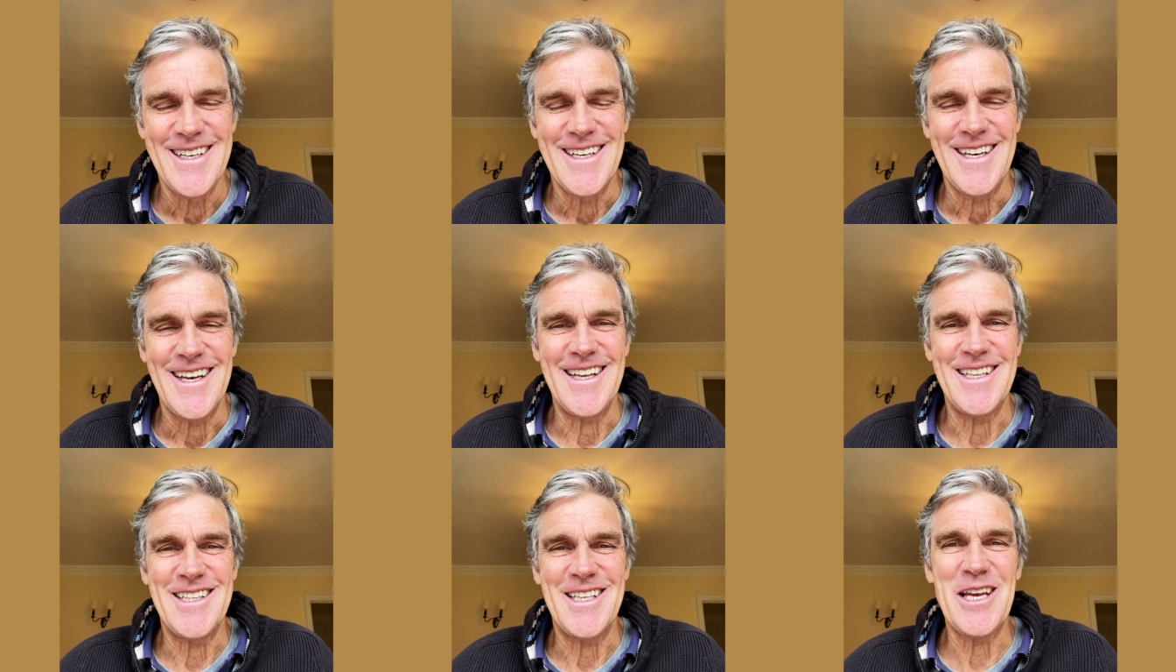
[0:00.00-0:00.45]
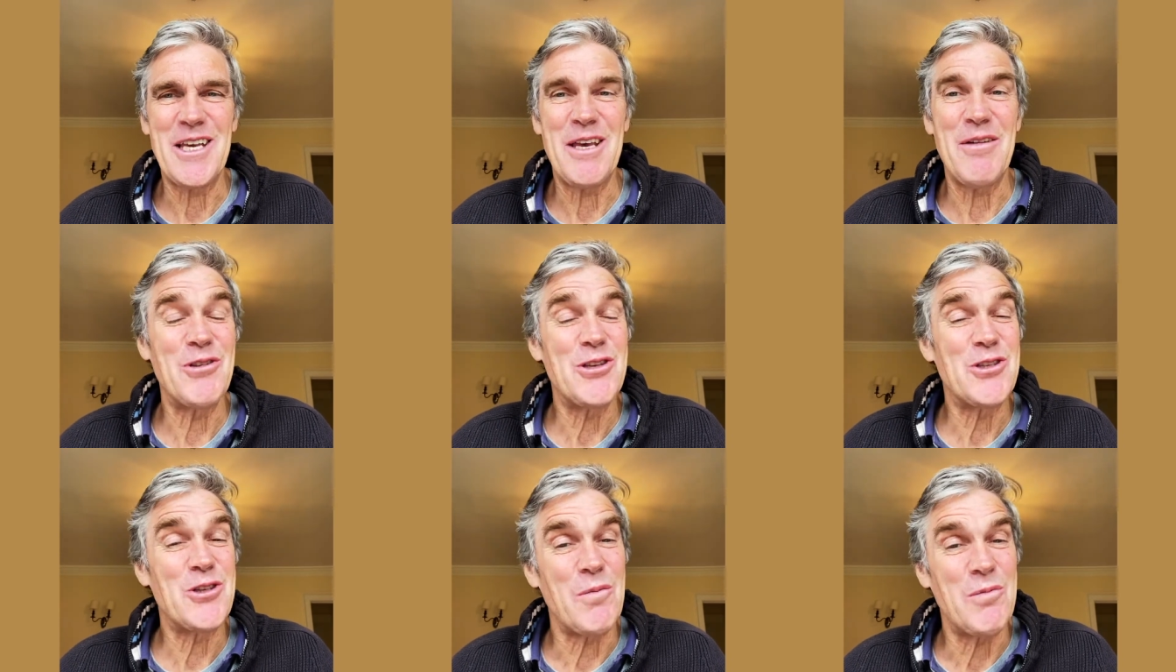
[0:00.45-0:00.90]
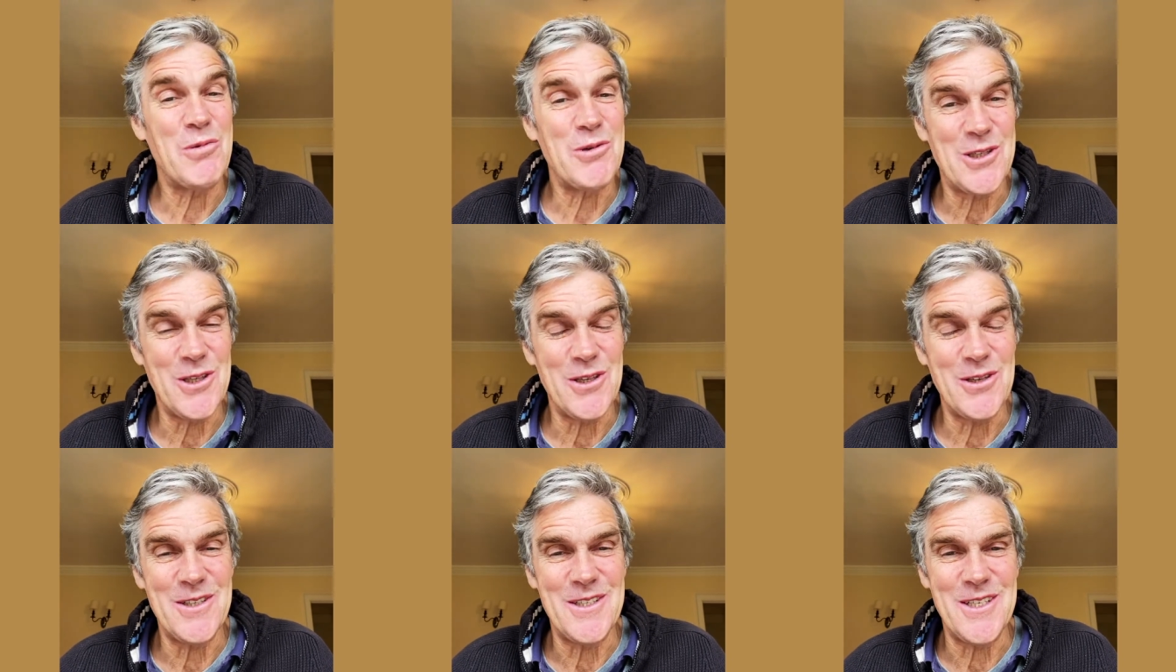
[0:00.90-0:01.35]
And thank you for this
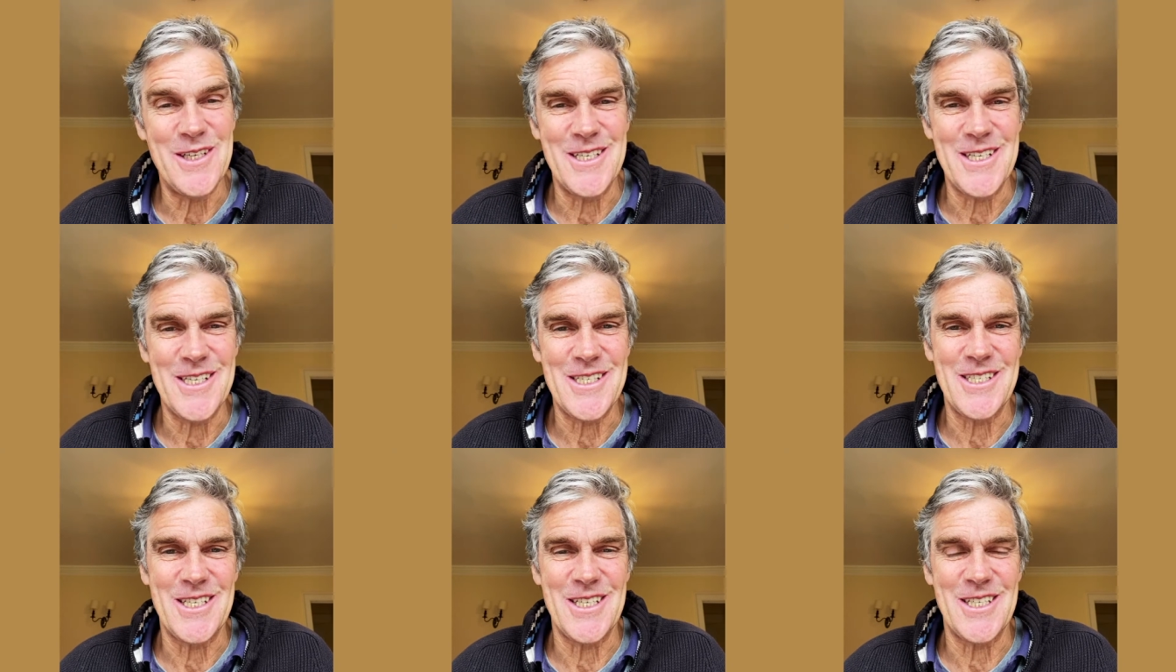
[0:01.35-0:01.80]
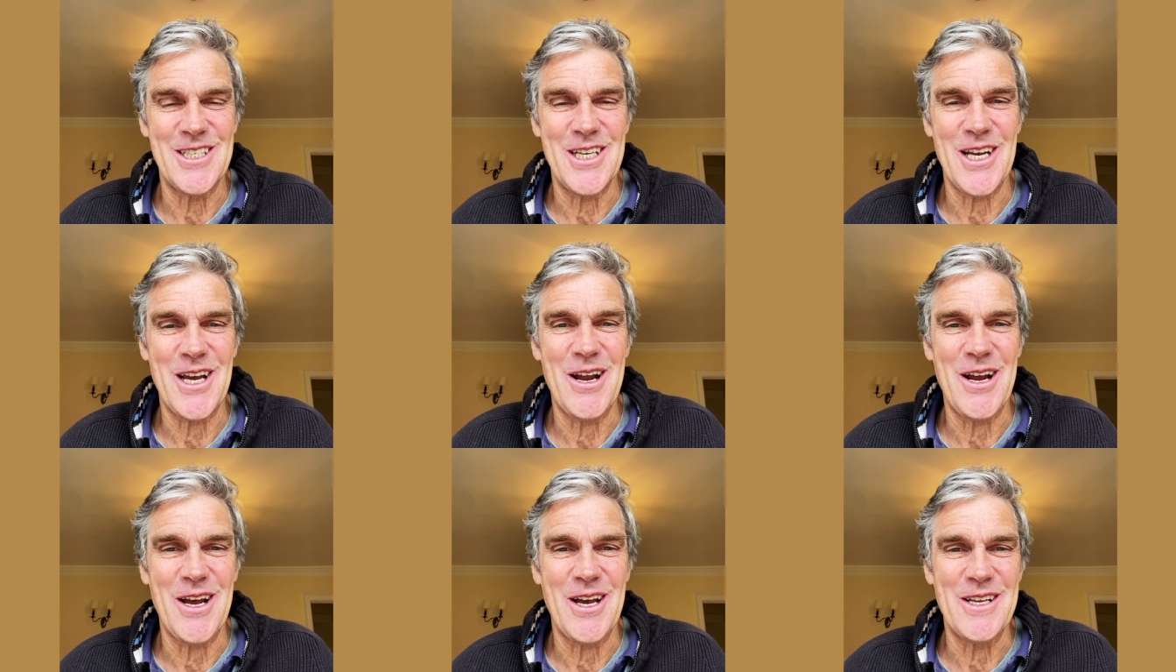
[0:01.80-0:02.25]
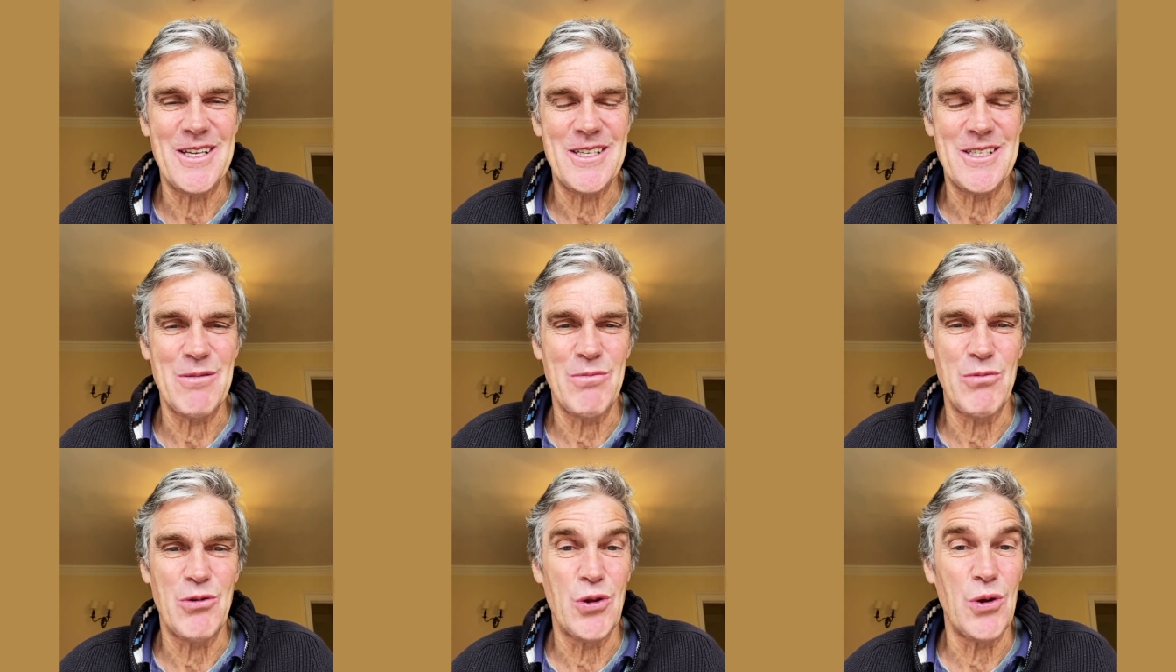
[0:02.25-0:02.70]
opportunity just to share
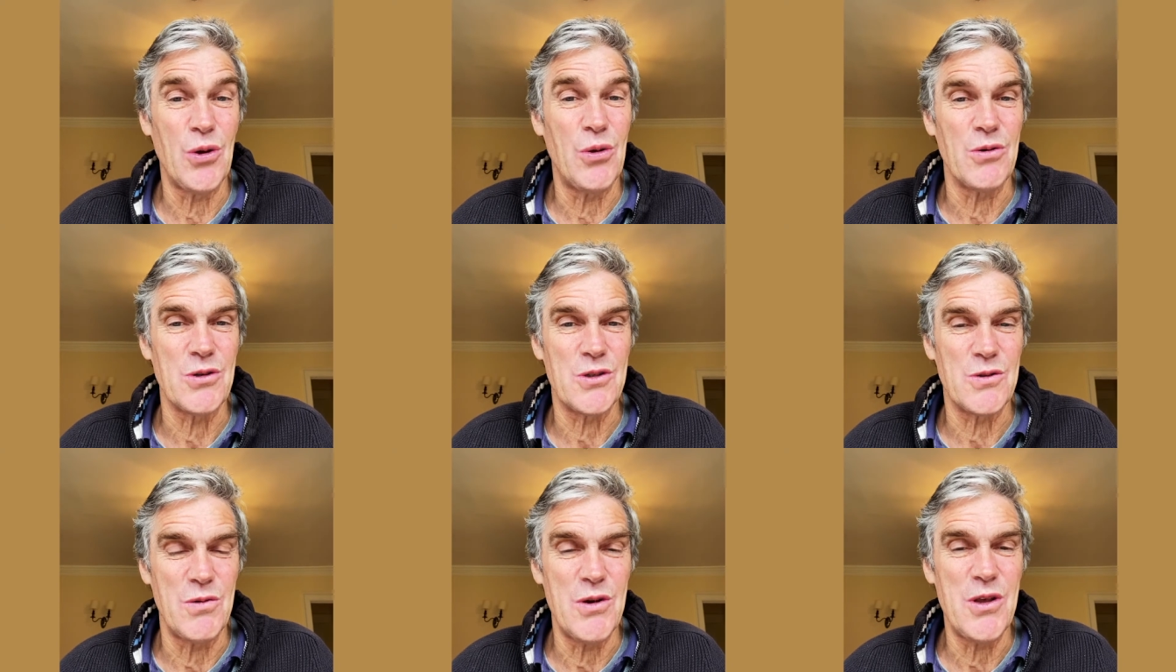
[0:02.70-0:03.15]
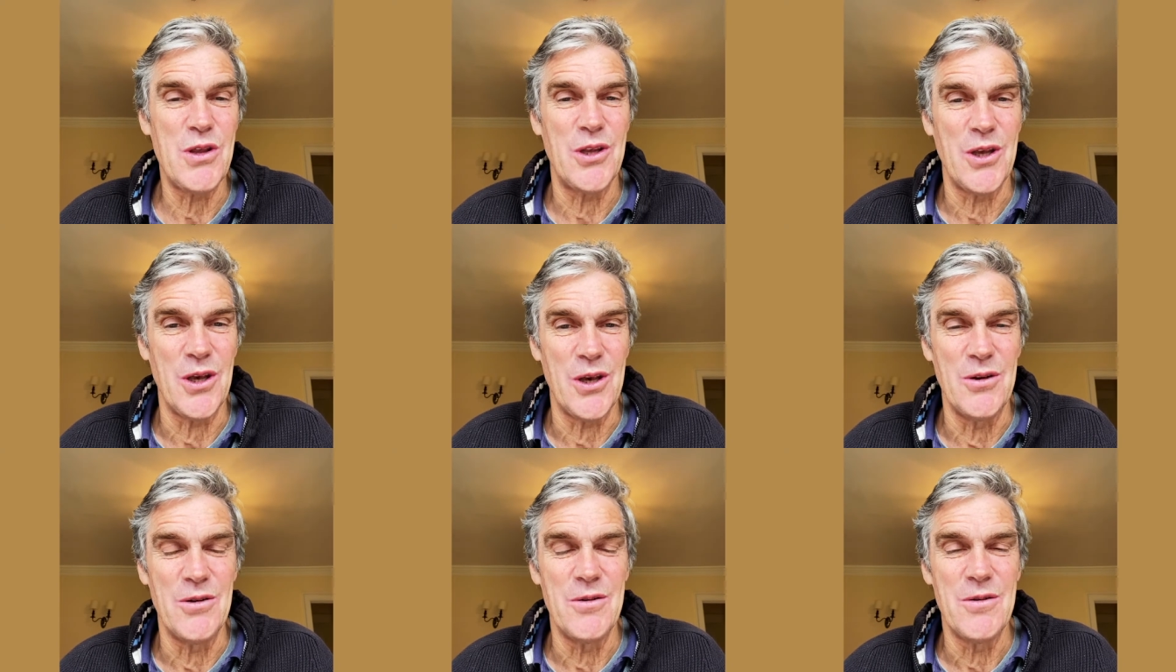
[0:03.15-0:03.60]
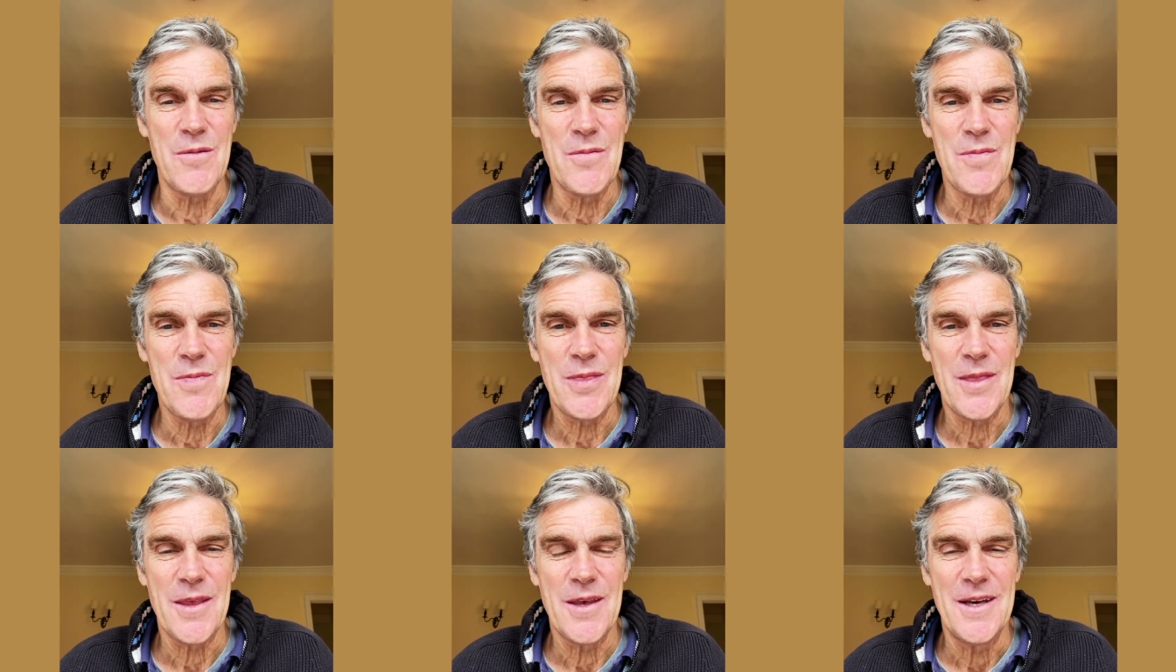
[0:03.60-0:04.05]
some thoughts with you
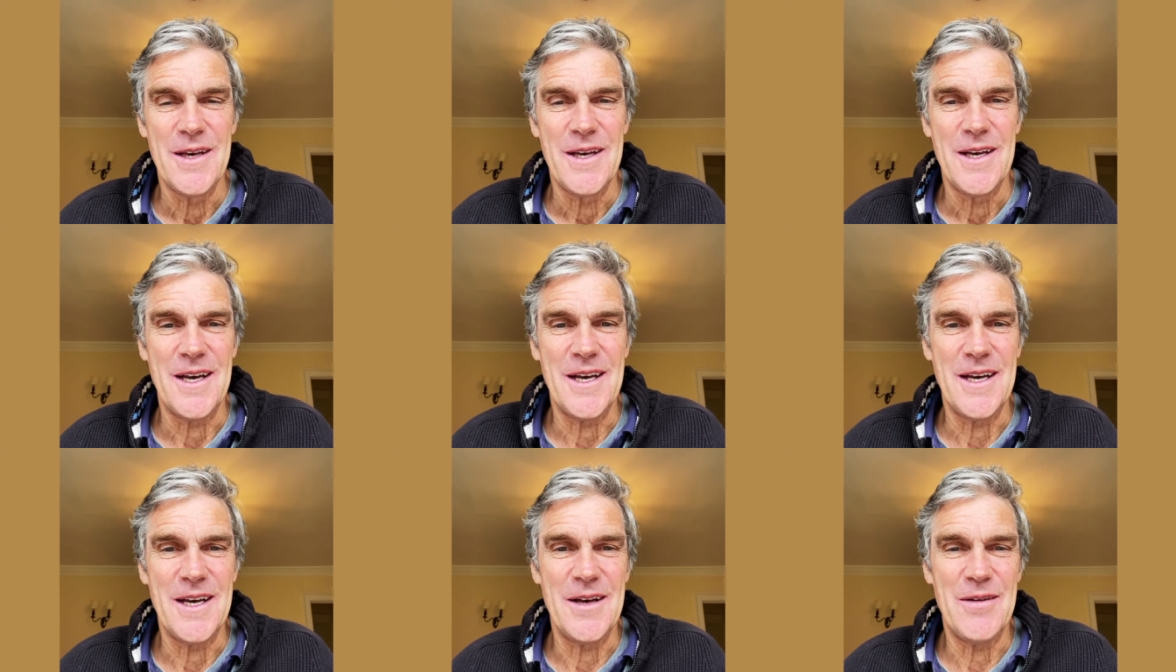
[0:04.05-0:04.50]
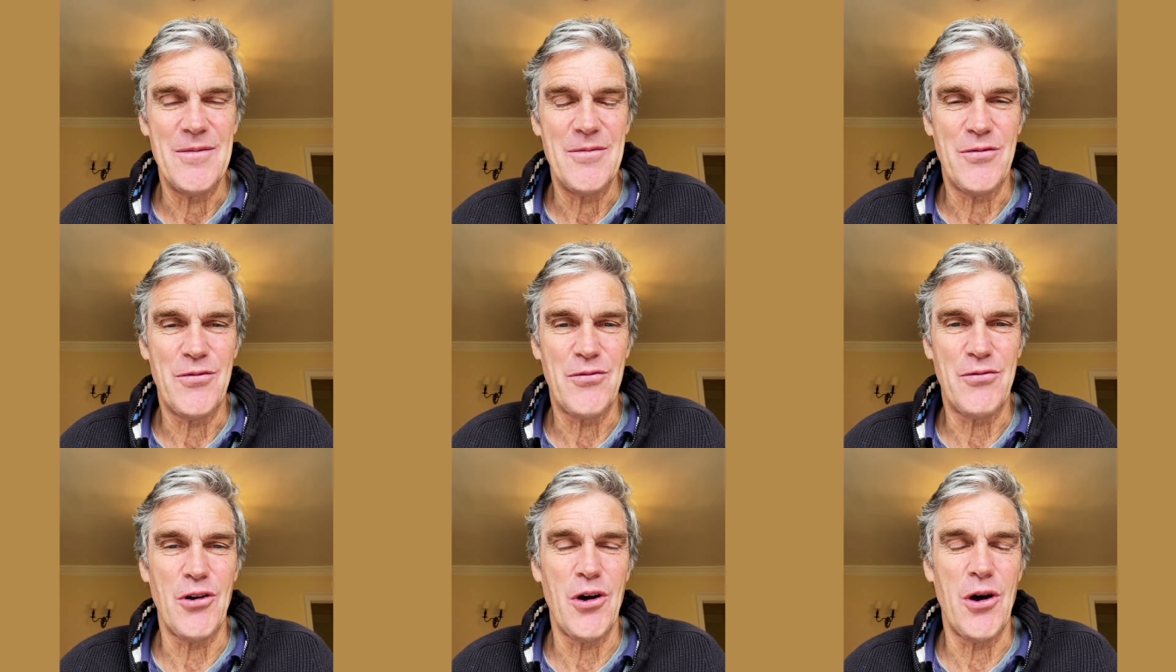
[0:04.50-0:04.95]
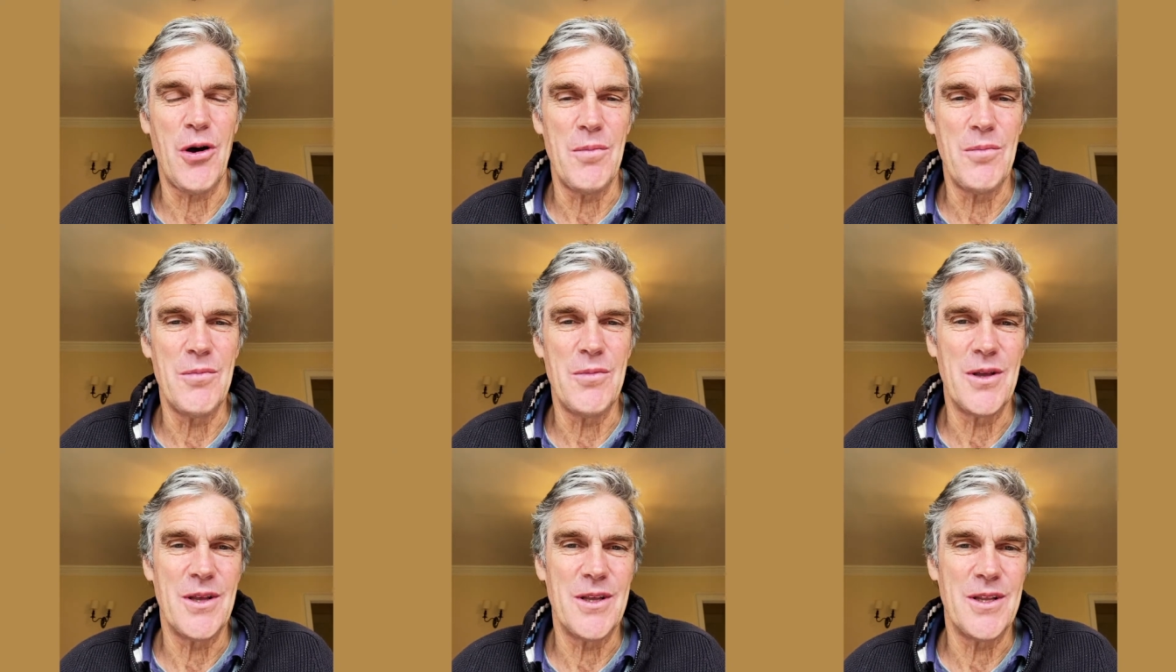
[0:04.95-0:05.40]
um,
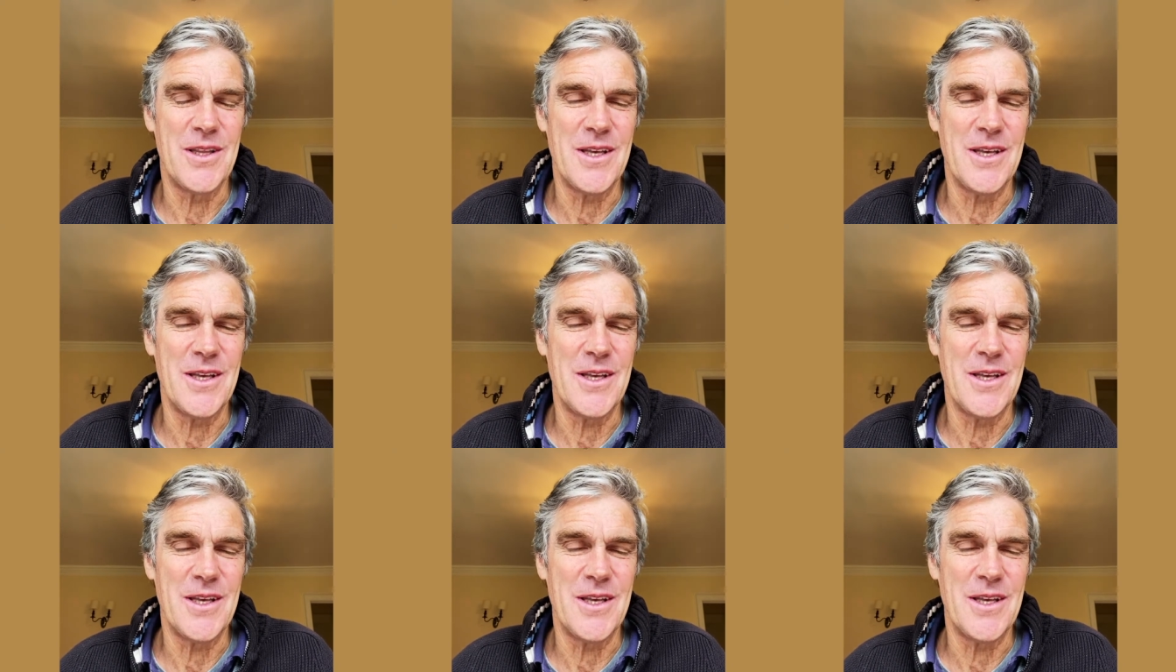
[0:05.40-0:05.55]
from